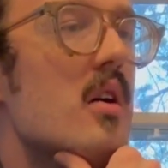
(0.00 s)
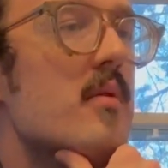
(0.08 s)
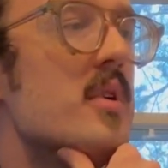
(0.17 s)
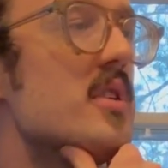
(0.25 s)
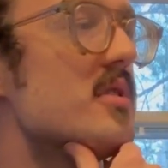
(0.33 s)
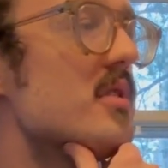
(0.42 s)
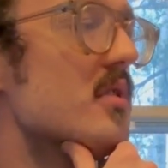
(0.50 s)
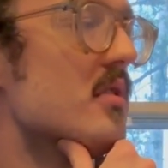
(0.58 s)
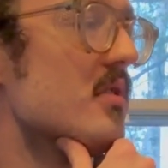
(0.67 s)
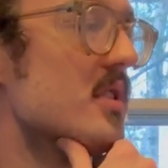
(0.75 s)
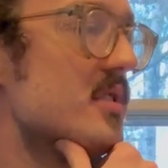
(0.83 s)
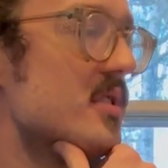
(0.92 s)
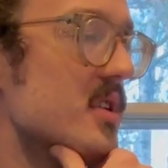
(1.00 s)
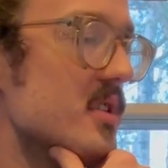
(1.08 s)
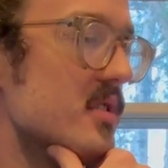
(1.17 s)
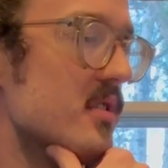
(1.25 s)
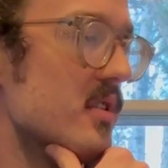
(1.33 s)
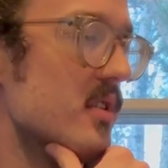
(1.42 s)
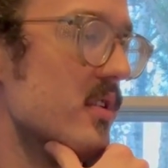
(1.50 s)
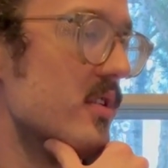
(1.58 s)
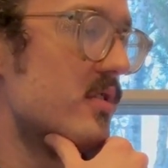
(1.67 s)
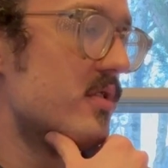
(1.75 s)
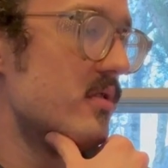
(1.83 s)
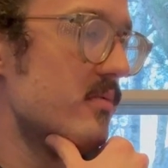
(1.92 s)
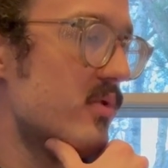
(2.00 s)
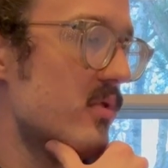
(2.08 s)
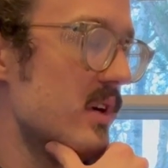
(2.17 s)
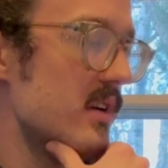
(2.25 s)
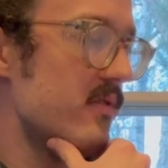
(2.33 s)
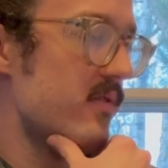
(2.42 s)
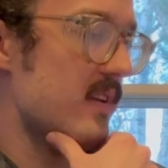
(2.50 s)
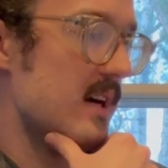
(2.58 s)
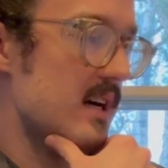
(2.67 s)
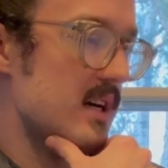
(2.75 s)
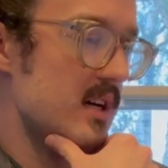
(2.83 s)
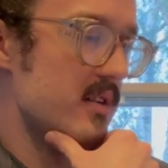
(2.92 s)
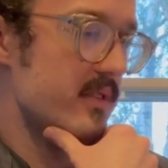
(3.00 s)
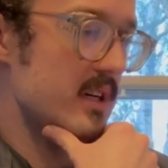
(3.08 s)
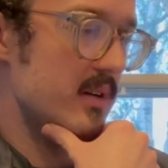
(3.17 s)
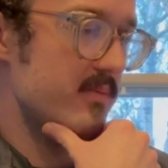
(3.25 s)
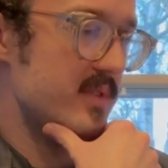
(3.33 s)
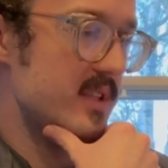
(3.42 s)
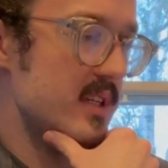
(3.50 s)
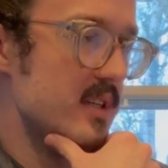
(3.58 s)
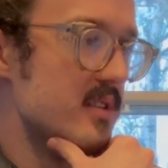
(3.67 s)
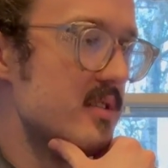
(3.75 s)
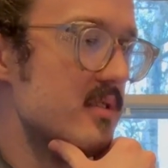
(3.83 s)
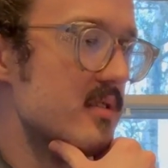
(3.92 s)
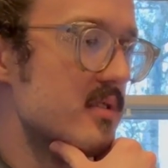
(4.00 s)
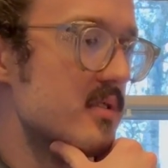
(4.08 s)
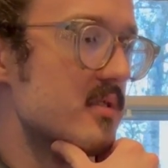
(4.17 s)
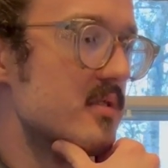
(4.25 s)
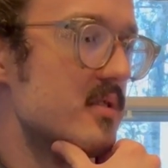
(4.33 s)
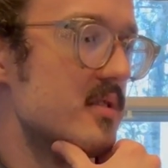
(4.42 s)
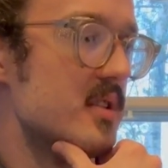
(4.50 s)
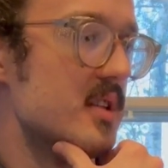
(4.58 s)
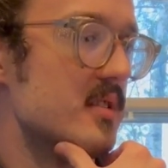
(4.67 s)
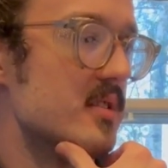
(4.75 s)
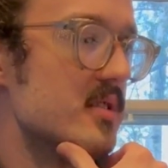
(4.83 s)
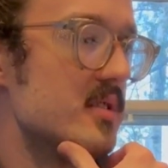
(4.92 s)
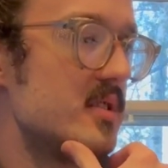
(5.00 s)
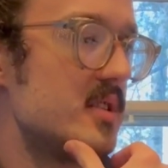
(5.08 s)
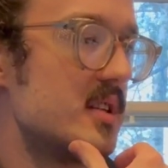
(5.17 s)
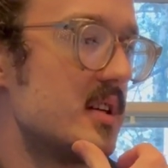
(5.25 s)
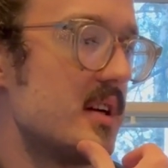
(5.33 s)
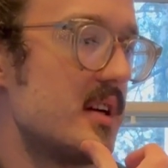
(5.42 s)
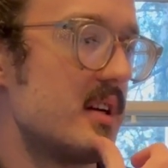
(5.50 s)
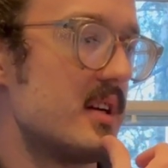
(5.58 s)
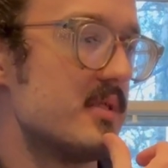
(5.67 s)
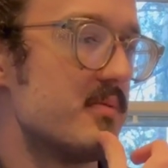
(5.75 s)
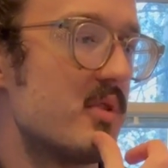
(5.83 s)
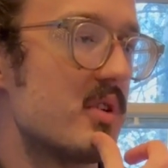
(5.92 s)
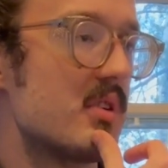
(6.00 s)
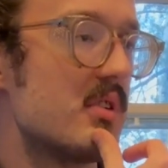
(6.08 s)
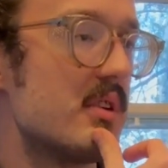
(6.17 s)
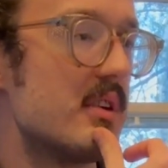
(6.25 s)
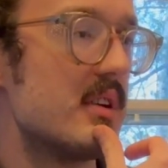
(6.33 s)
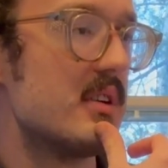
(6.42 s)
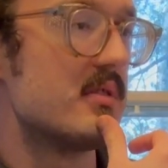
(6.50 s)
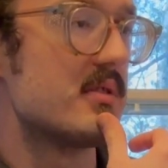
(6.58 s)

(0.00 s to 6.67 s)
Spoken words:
So let's see. So the 2.5 updates, looks like they're saying the steering has more clearance